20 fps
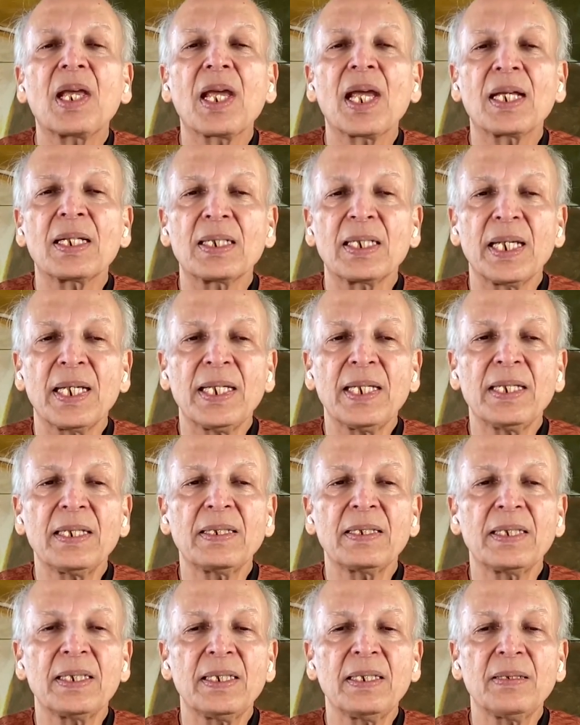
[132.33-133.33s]

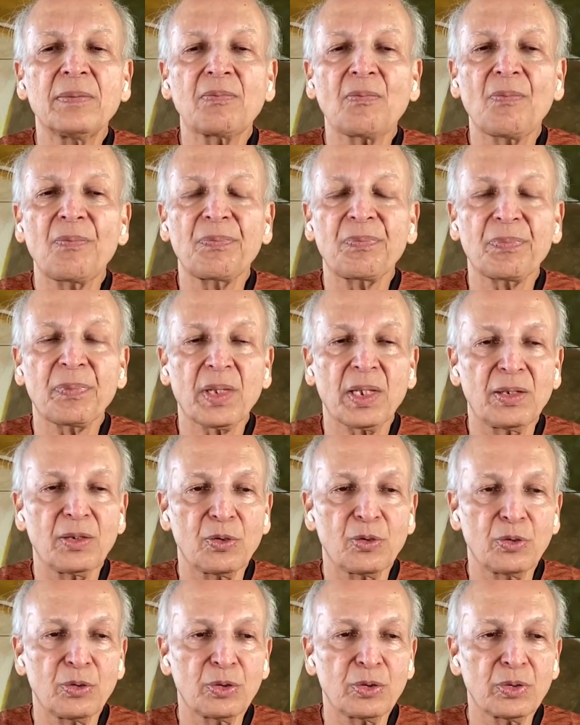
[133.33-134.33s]
laying
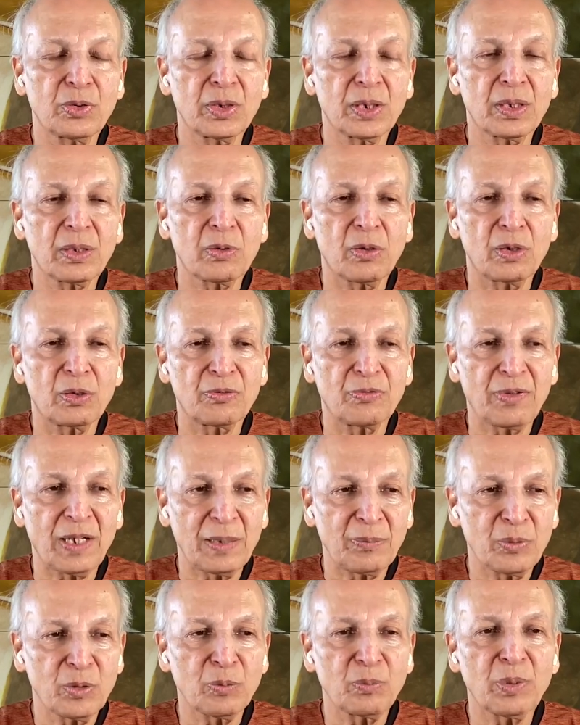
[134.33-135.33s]
your called
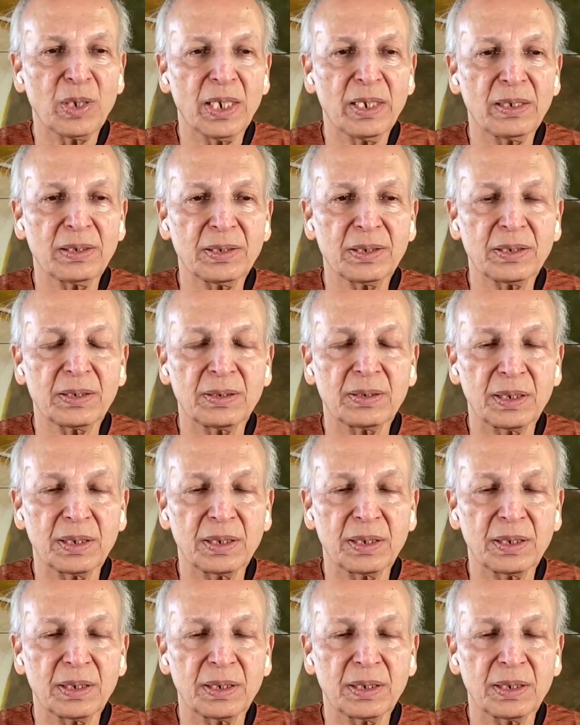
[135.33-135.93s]
fibroblast,